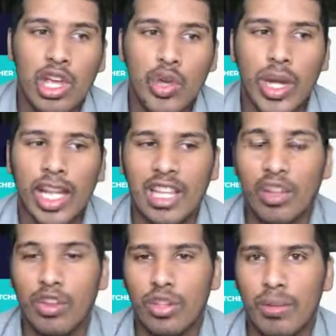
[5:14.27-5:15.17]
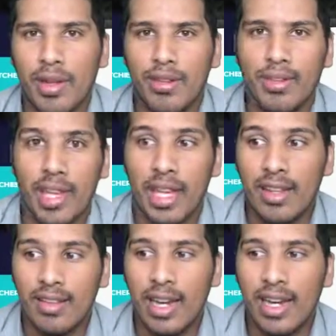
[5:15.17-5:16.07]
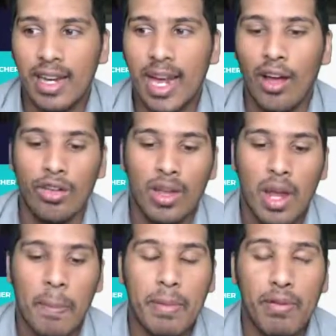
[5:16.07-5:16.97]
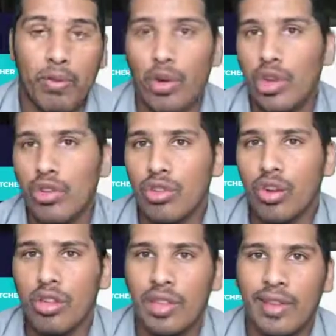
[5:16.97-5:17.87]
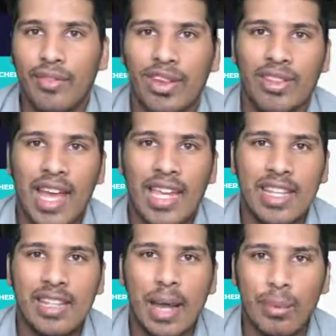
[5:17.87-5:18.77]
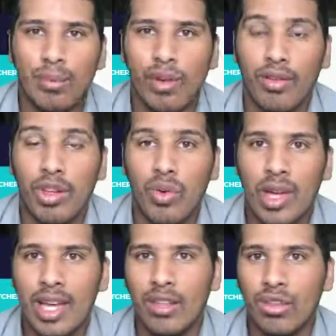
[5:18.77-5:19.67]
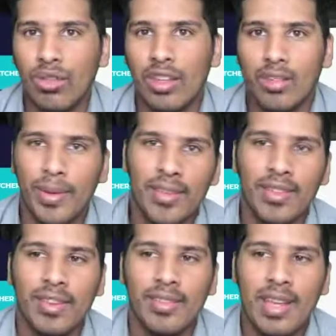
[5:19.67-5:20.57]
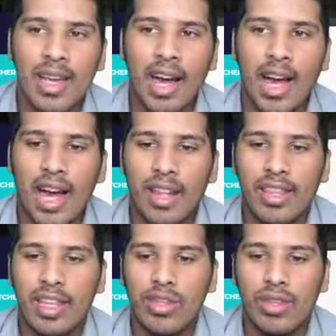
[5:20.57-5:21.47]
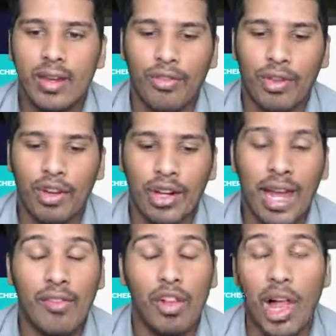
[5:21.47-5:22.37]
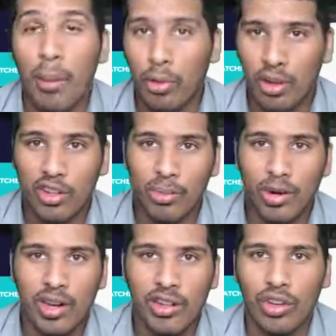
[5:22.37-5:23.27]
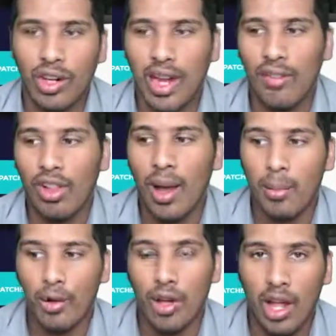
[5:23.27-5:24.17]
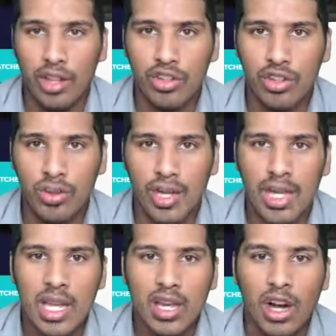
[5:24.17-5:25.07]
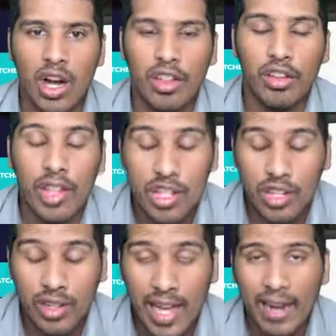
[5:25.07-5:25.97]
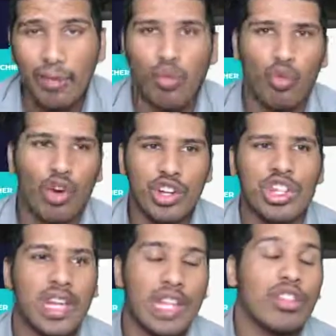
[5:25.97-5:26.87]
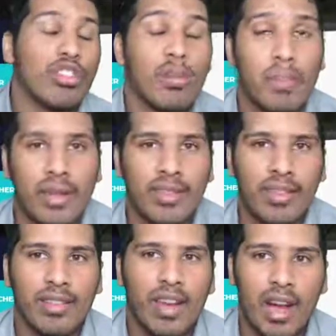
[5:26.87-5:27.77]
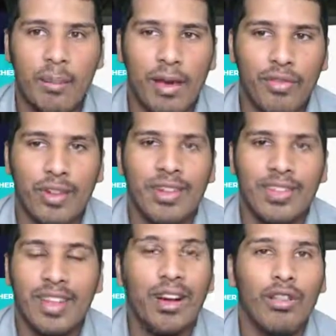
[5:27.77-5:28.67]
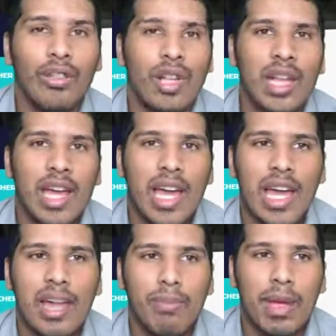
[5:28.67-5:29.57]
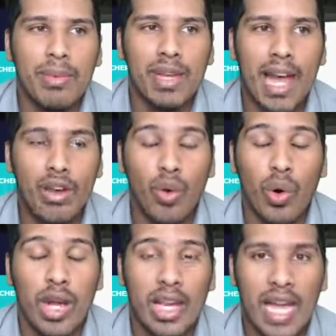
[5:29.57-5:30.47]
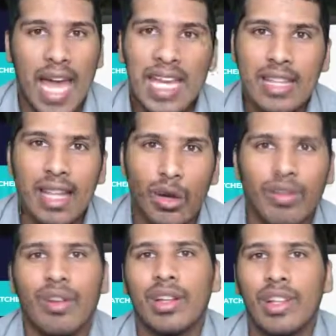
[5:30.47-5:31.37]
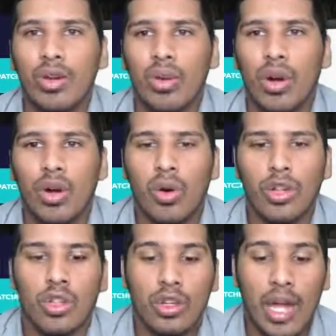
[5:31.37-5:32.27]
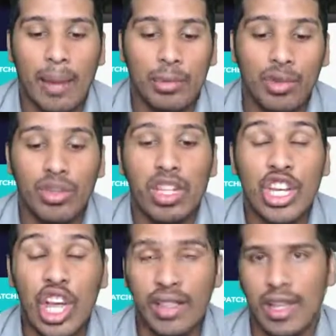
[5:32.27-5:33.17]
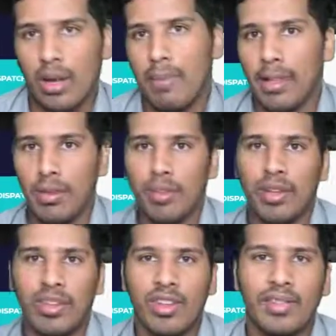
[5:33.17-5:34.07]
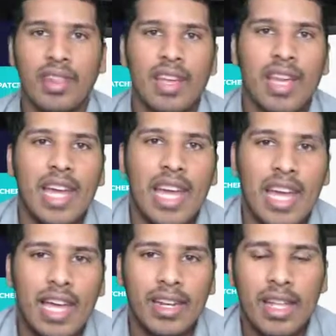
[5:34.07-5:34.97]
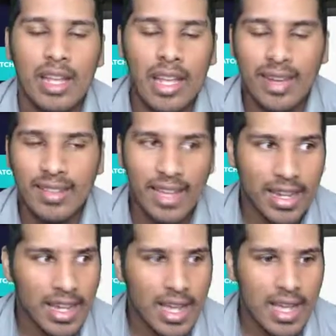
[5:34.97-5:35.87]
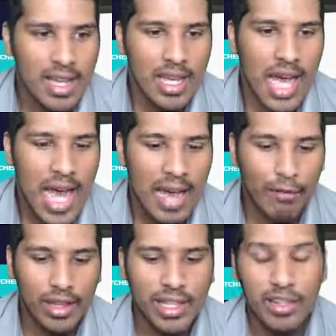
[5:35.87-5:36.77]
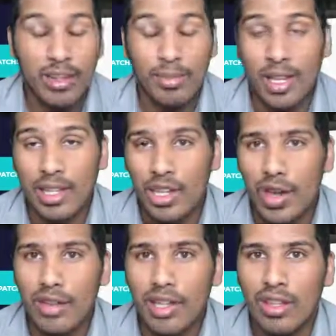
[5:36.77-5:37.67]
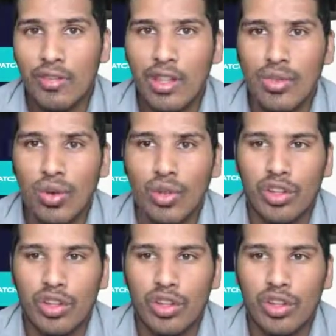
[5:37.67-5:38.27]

You get to learn the business inside and out before you start to invest any type of revenue into this business. Then you definitely are going to have a lot more experience. You're going to have a lot more knowledge to it, other than just kind of rushing into the business method itself and maybe not knowing anything or very little or to absolutely nothing about the business. And like I said, it really just comes down to you as an individual.